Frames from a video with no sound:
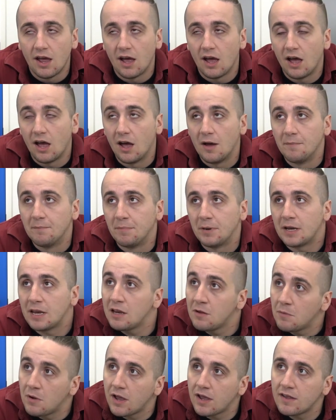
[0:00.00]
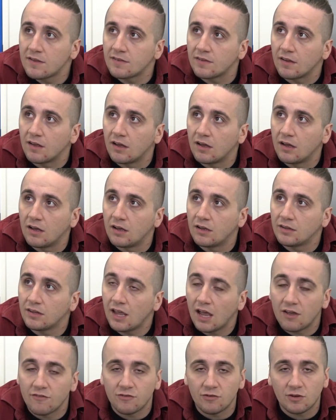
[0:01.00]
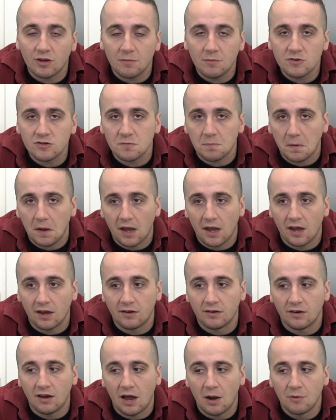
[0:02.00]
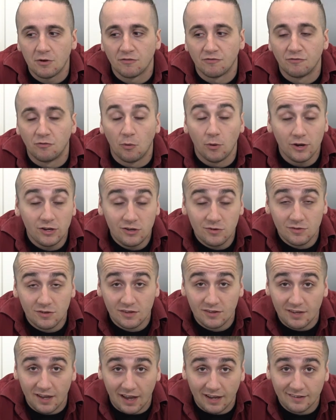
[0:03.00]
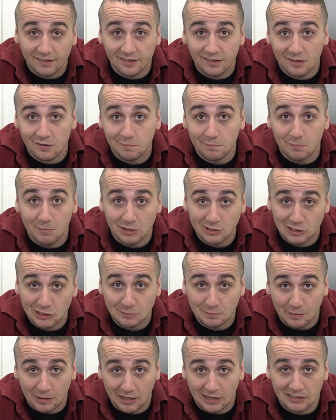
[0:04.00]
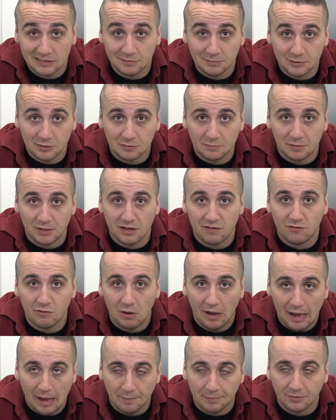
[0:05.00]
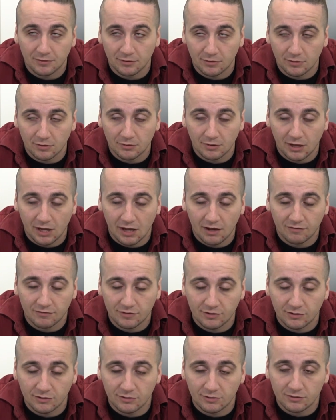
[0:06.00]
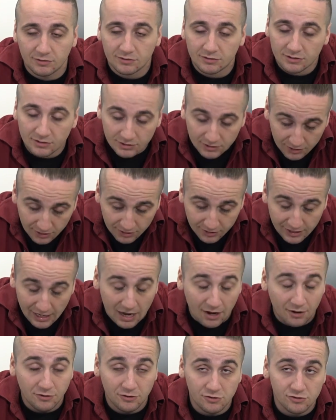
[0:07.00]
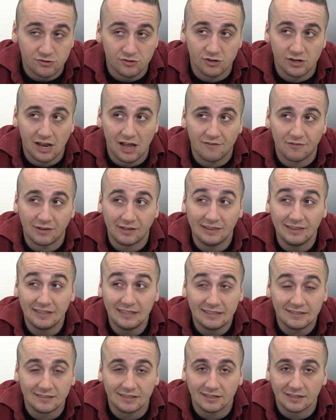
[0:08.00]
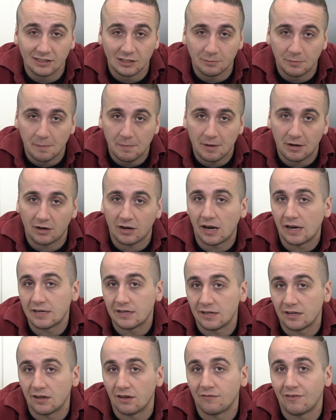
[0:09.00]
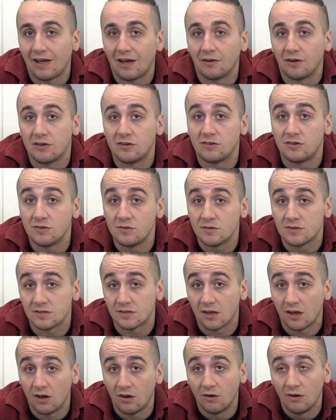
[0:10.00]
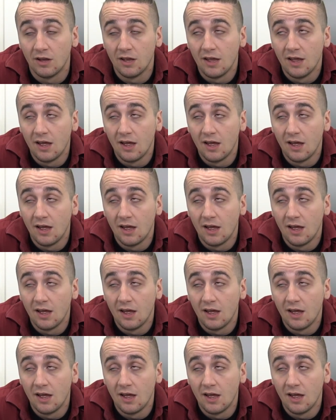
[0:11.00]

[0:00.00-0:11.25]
But anyways, if you come to Japan, I would avoid using taxis as much as possible. But if you absolutely have to, now you should have at least a little bit better idea of how to do so.